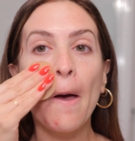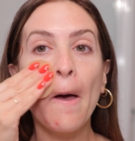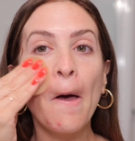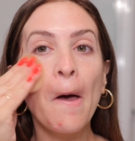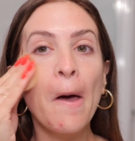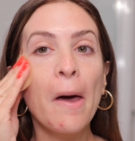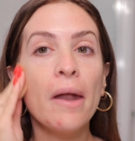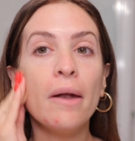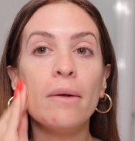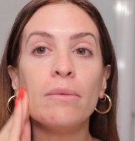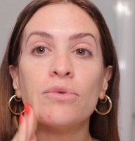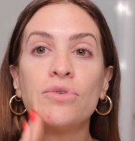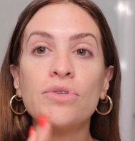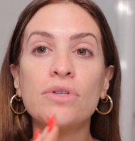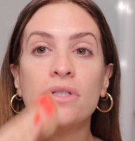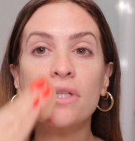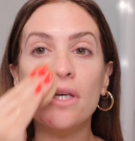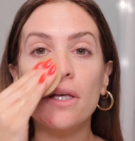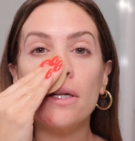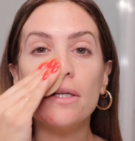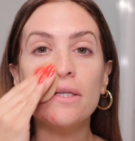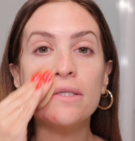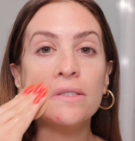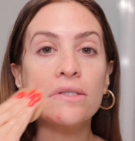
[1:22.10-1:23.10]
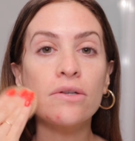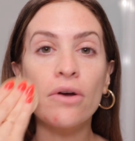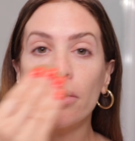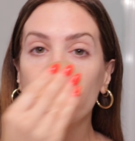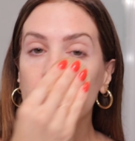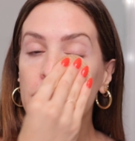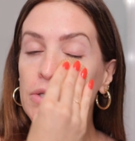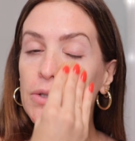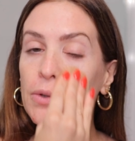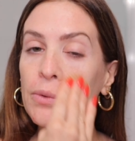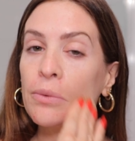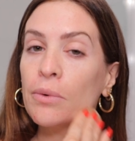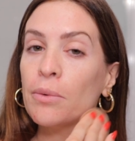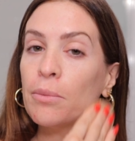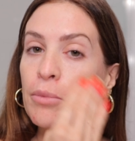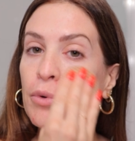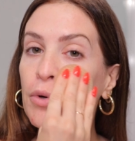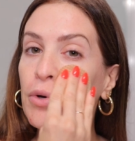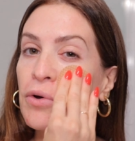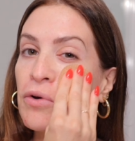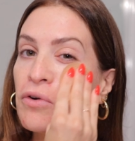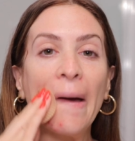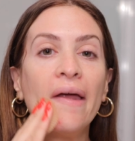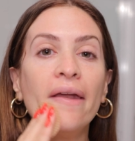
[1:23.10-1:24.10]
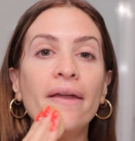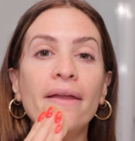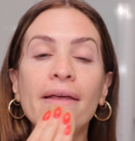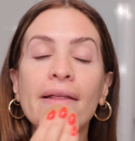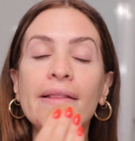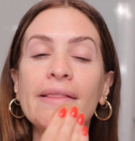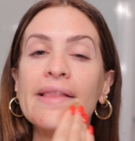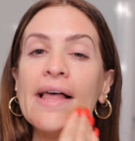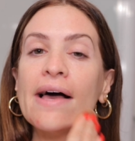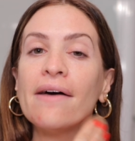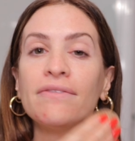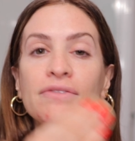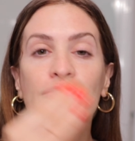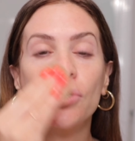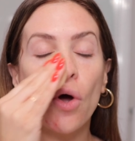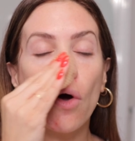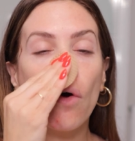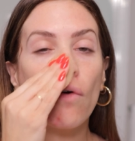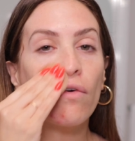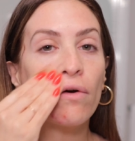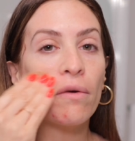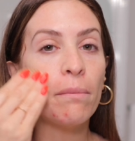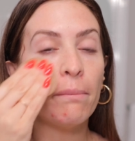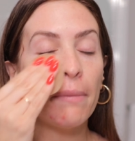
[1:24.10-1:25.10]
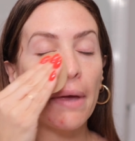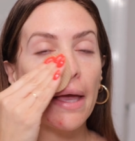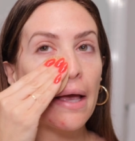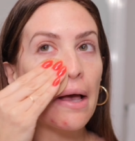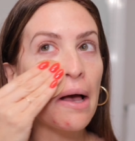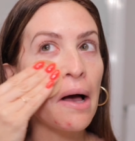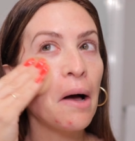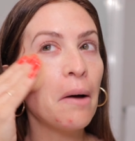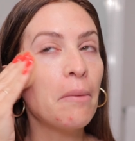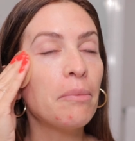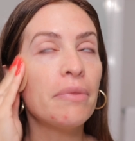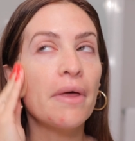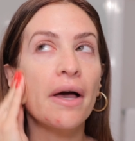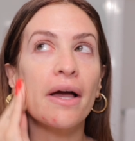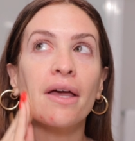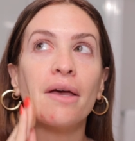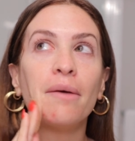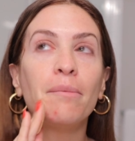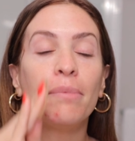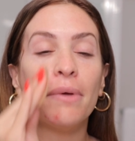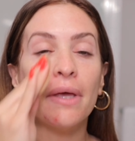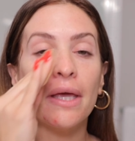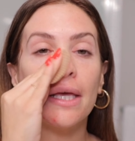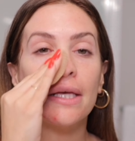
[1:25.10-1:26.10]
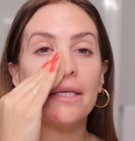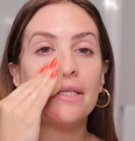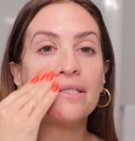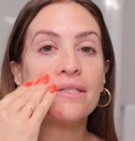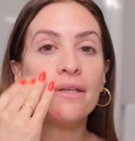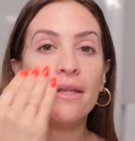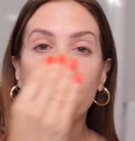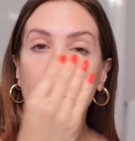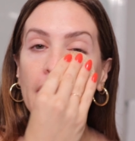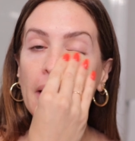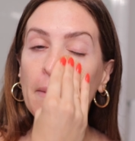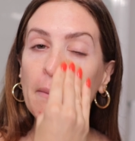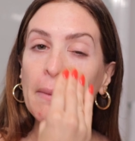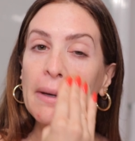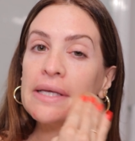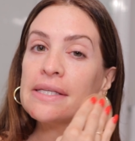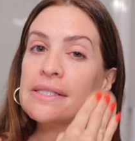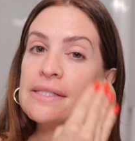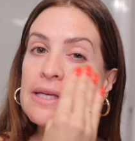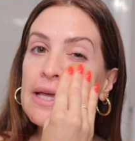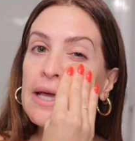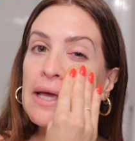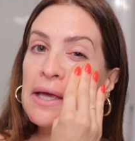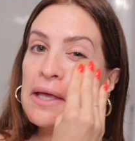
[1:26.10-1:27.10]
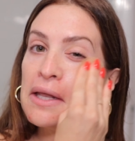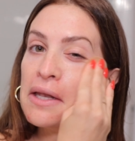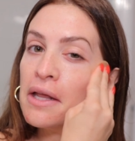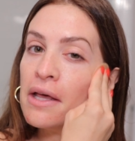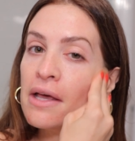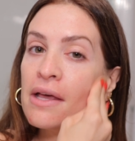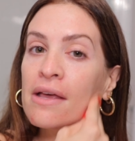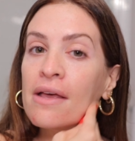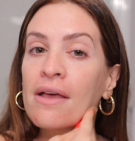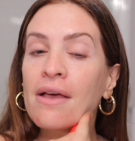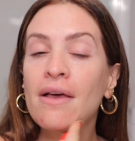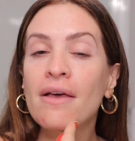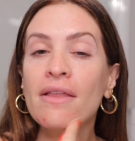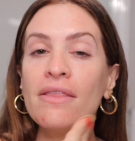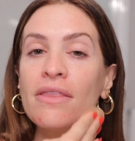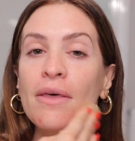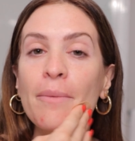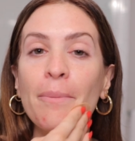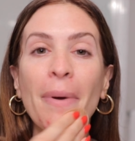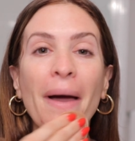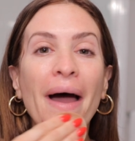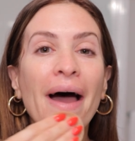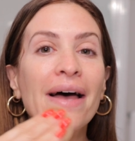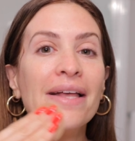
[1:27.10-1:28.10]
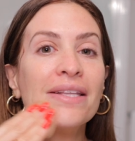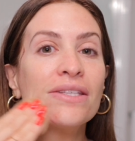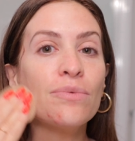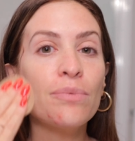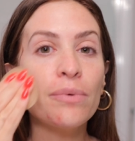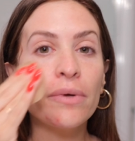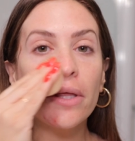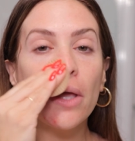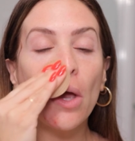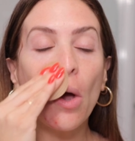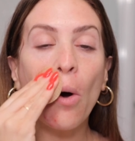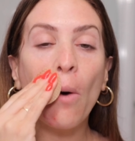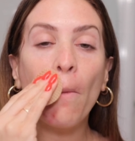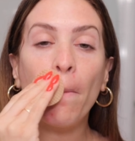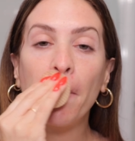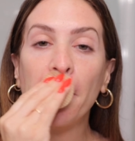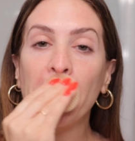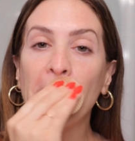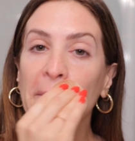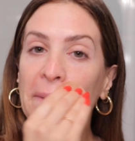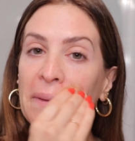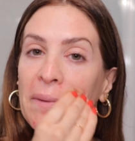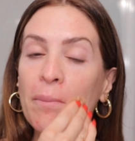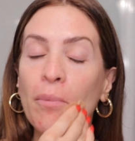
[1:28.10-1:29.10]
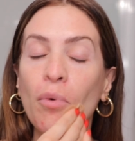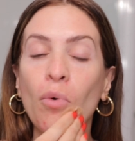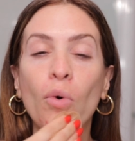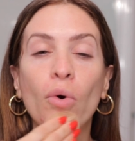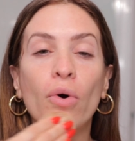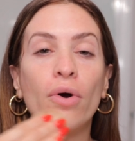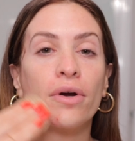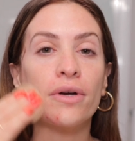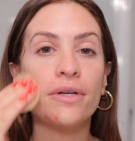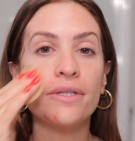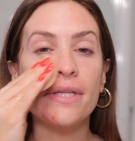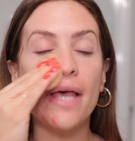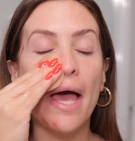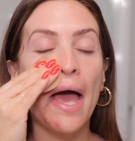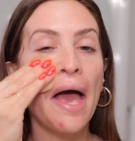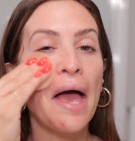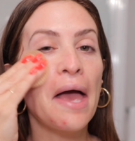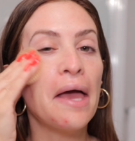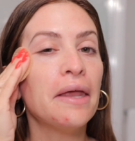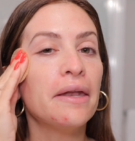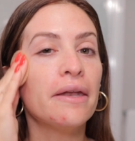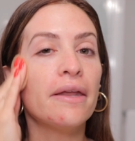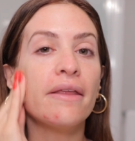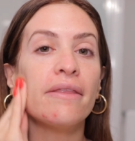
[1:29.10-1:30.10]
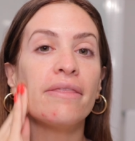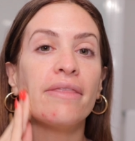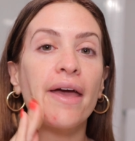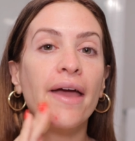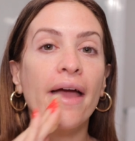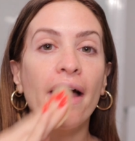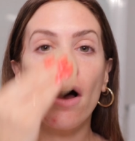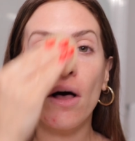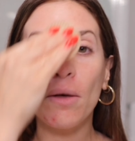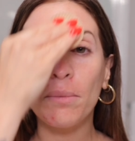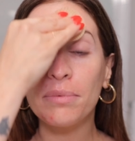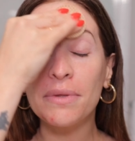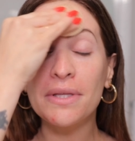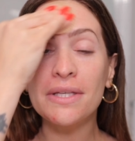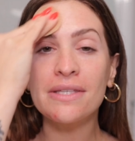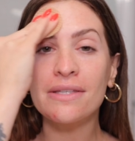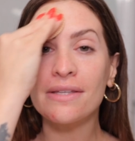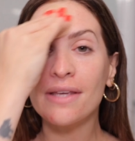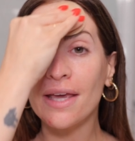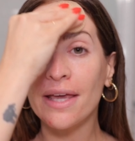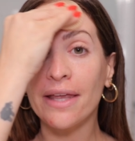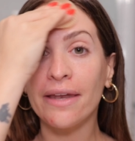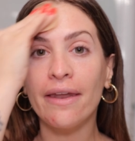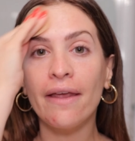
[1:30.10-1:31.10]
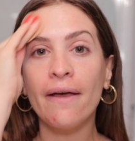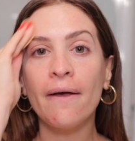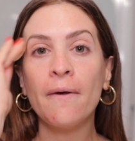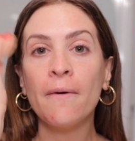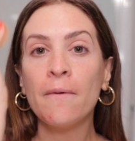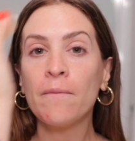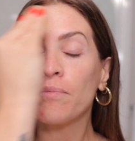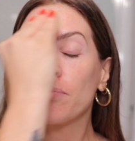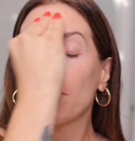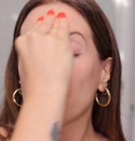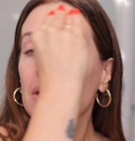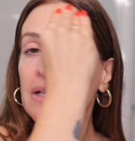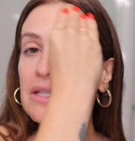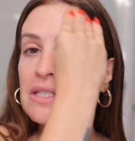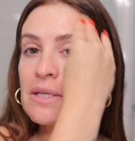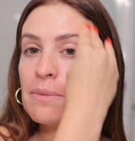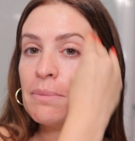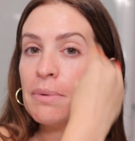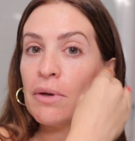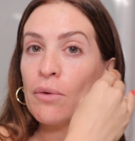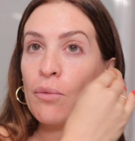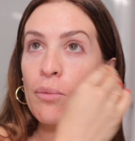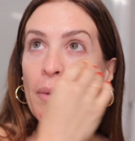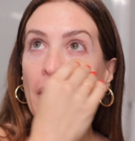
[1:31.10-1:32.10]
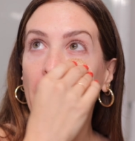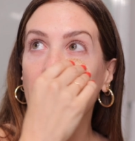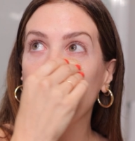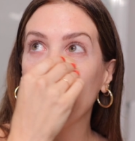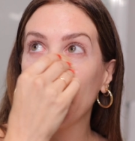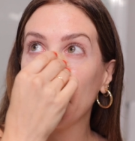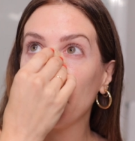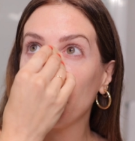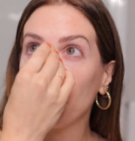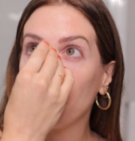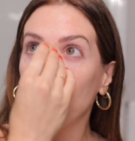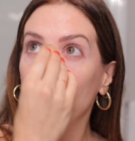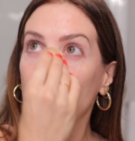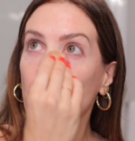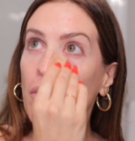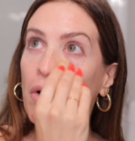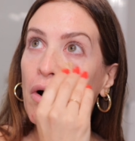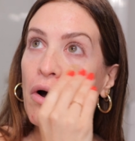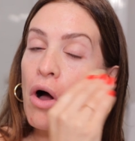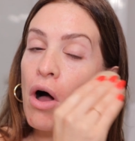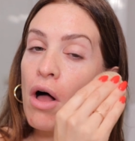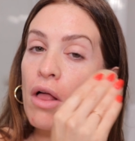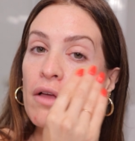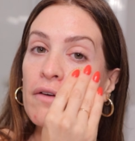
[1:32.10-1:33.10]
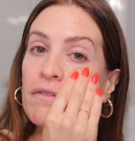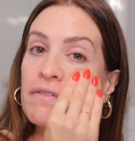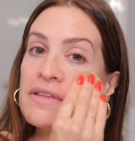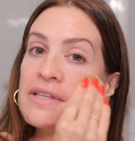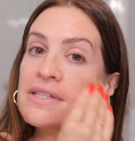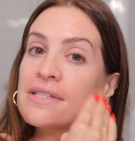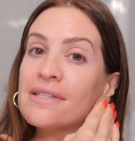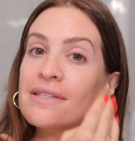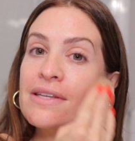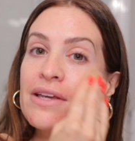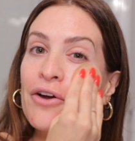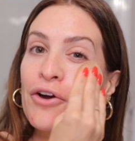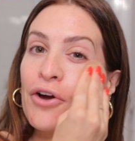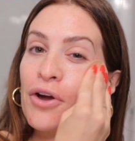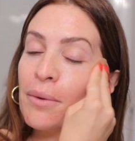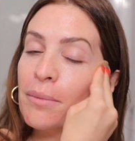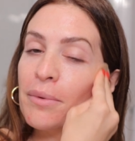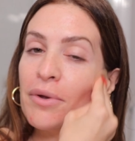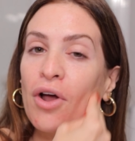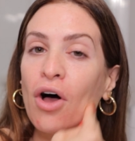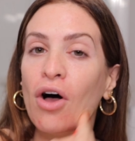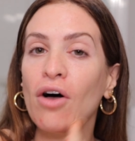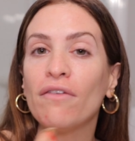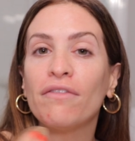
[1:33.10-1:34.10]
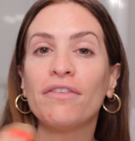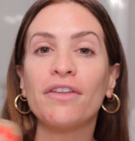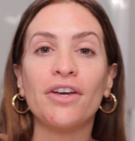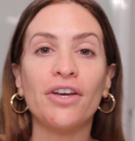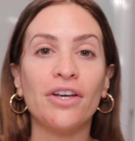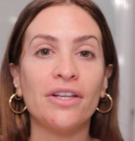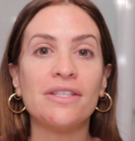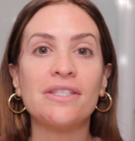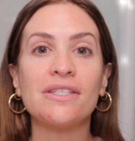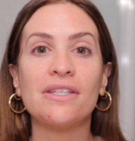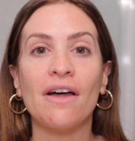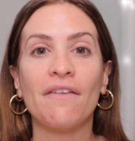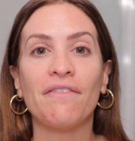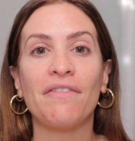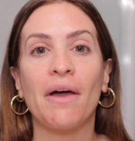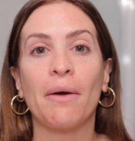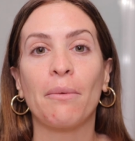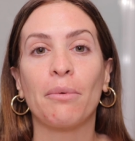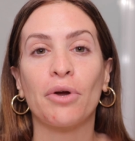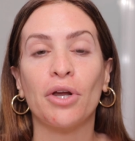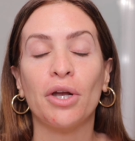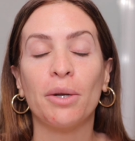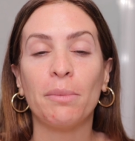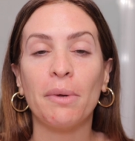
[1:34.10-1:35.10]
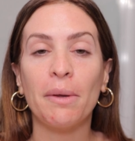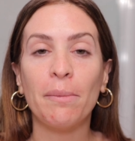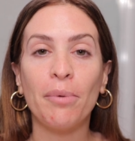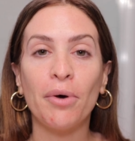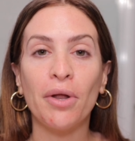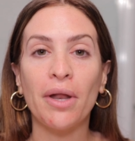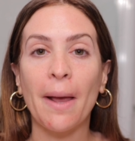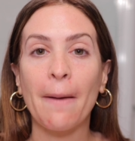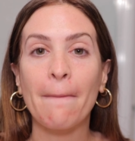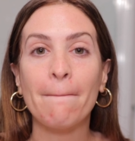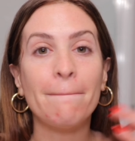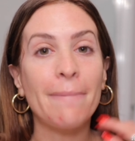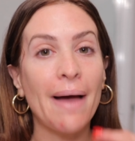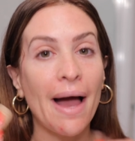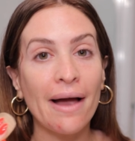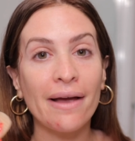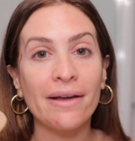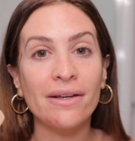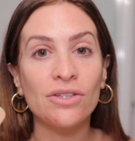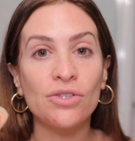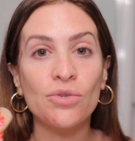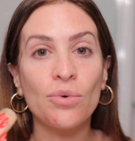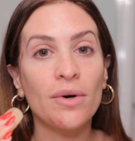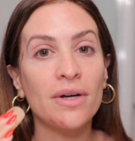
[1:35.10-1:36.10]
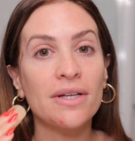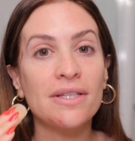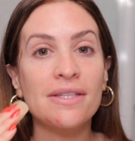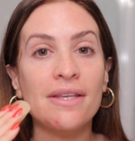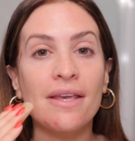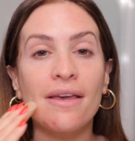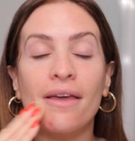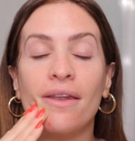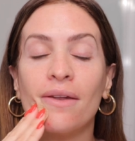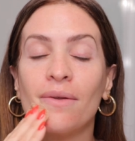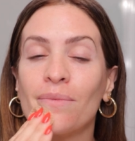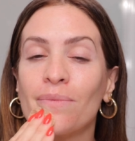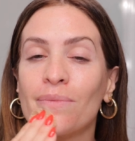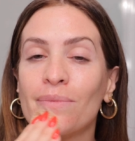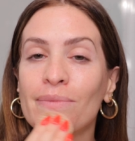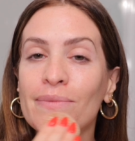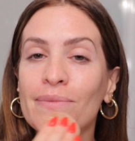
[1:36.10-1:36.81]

and I'm just going to start to remove any leftover makeup that could be sitting in my skin. The pads really open up the pores and they help the skin to be ready for all of the serum and all of the good stuff that we're going to be putting back into our skin.